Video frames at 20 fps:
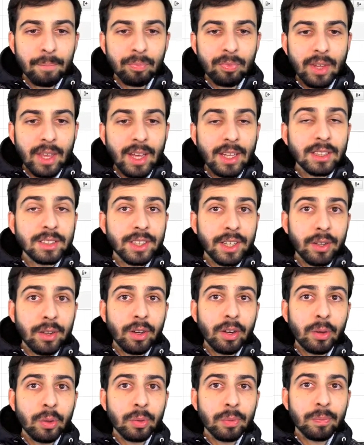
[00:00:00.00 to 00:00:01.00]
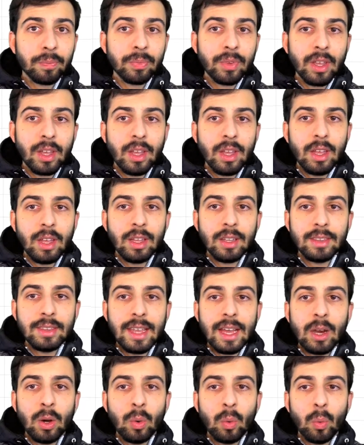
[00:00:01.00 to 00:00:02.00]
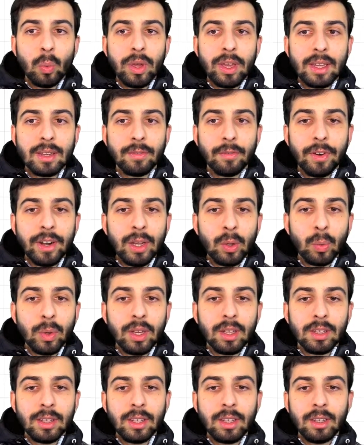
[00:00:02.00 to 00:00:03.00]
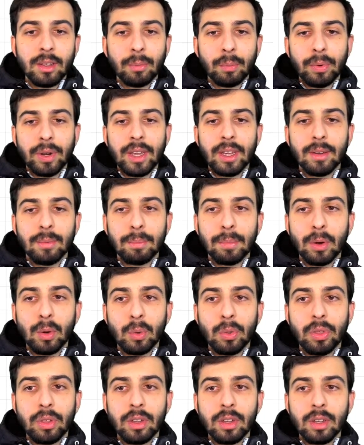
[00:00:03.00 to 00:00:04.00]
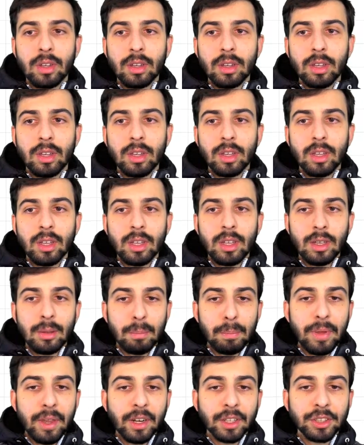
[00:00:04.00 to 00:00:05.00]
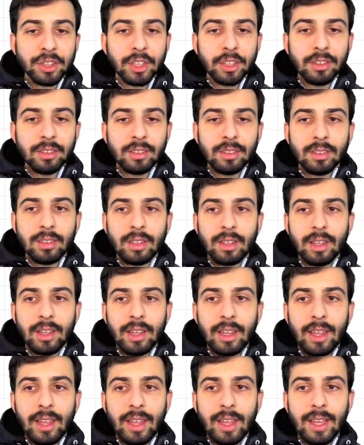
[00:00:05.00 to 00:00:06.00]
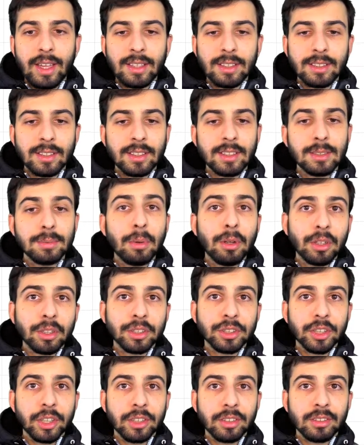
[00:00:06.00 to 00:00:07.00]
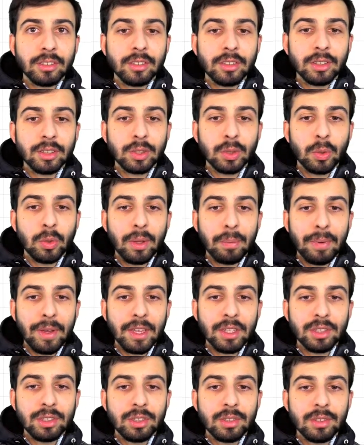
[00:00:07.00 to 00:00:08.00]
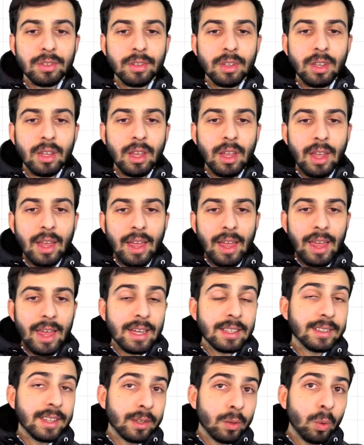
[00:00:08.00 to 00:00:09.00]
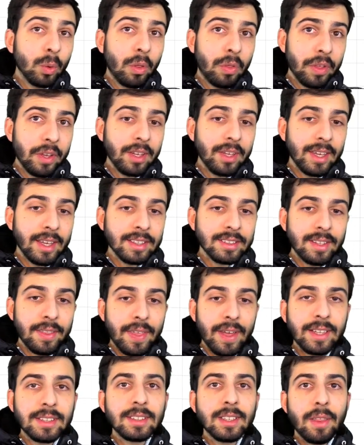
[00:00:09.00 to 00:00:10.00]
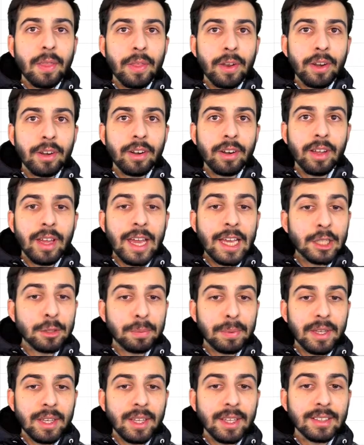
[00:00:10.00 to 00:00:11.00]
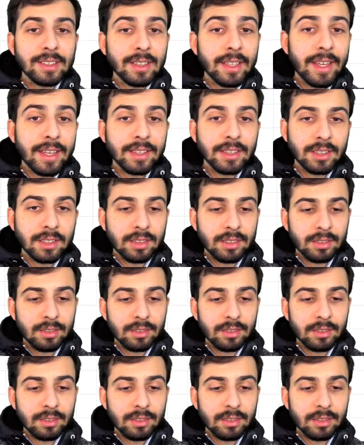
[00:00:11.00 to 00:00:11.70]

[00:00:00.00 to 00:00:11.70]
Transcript: And there you go. Now we can very quickly bring both Bigger John and Smaller John to the page. And the cool thing is that their HP is linked.